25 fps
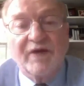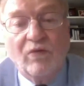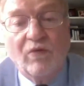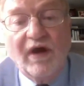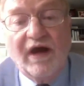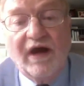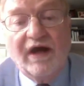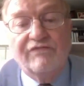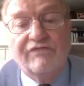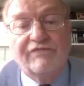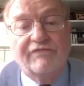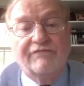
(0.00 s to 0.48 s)

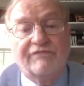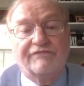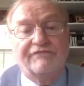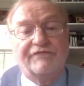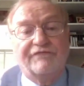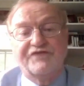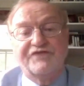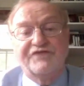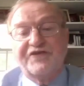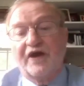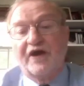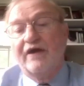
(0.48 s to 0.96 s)
Well,
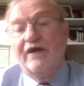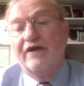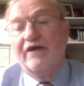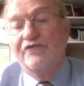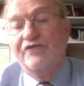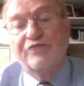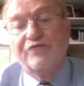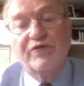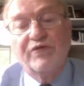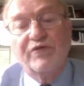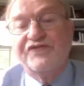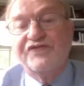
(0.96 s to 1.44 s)
for
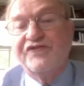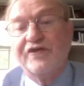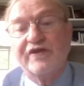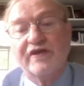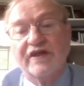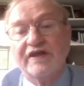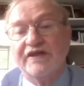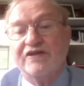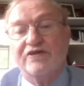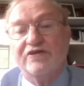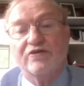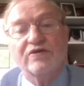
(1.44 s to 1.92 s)
starters, we
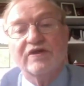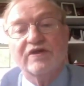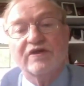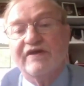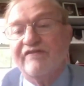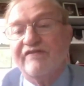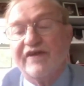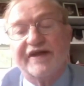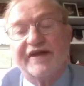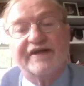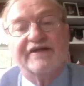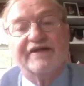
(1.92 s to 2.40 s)
certainly do
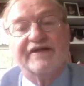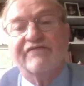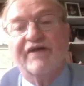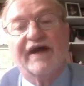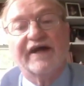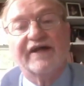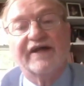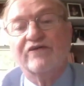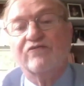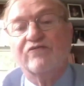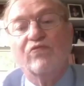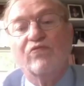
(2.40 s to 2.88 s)
live in a
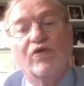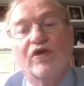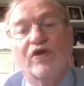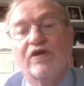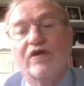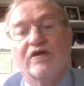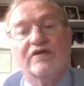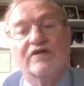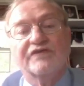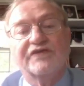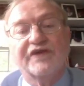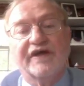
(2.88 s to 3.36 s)
divided
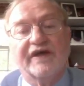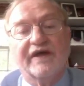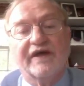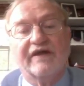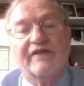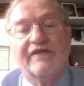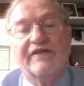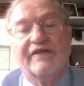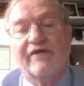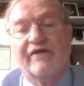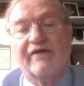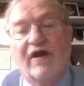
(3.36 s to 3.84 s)
world.
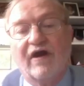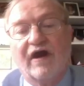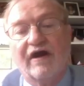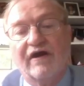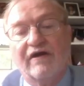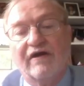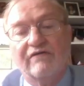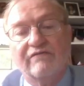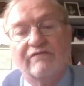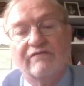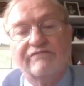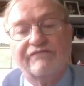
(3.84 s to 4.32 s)
There
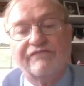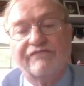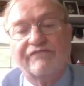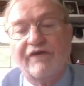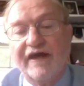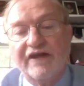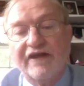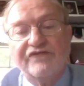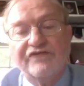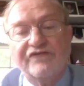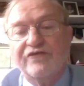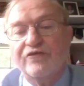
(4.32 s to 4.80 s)
are
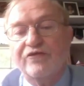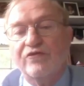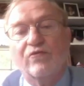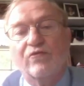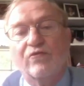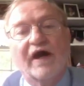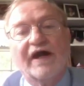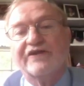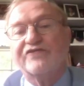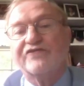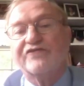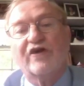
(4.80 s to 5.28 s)
friends who
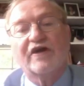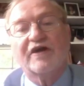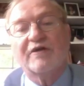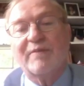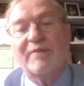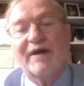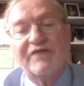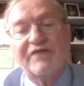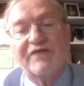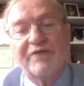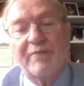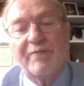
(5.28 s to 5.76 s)
want to talk
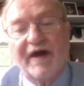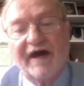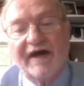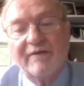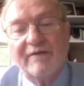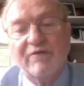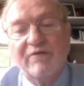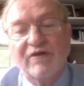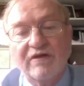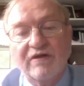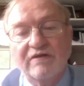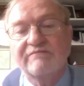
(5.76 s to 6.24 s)
about the
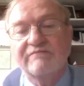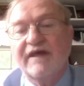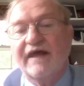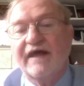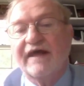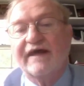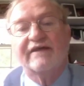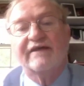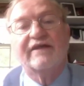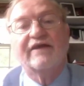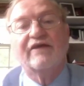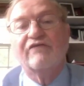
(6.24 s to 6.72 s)
Bible,
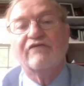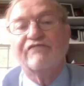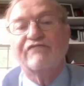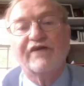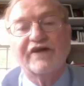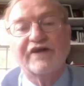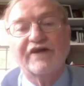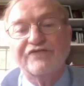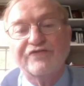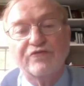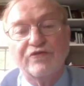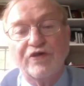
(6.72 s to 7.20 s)
and there are
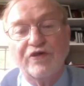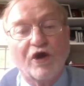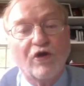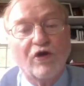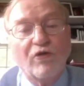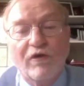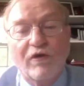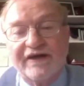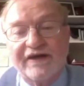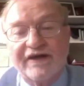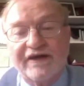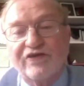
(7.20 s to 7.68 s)
friends who
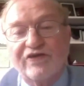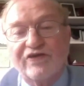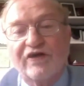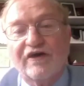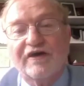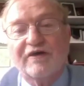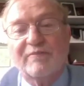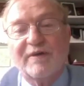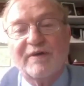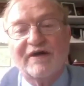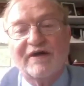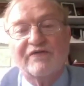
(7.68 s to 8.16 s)
don't want to
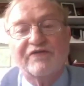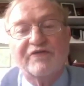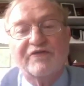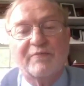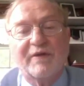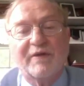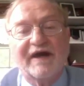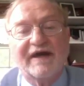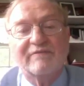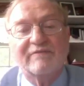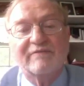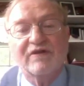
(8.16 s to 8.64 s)
talk about the
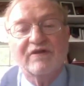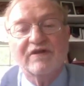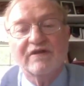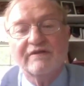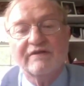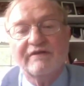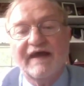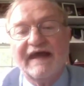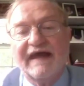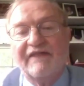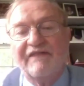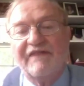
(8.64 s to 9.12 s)

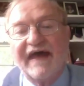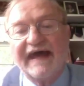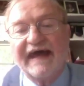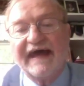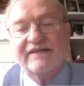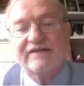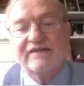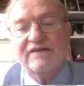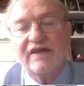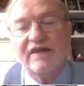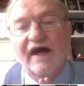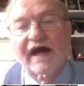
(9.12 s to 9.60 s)
Bible, and
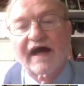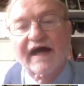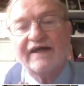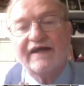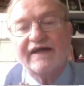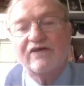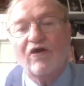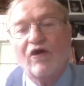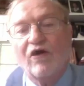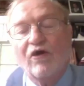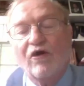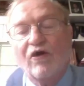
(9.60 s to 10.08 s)
that
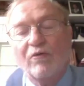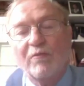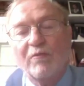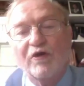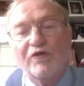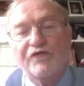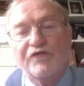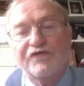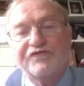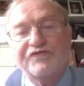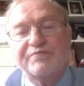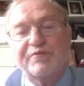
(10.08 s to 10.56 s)
line
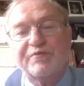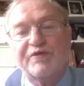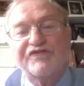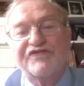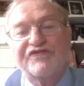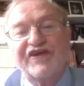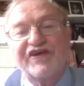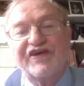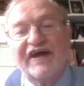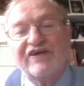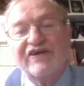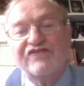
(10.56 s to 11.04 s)
almost
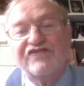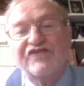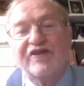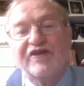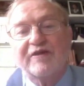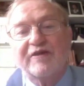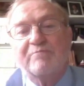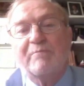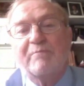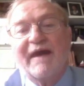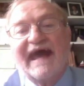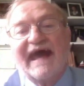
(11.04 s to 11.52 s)

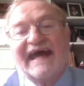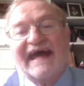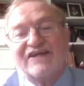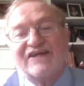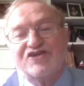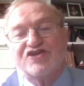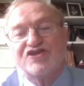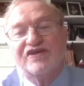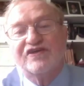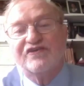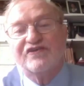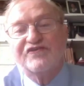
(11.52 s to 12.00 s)
precisely
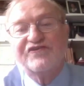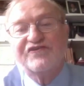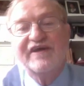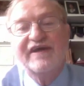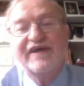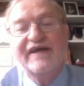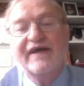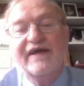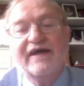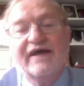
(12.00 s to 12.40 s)
matches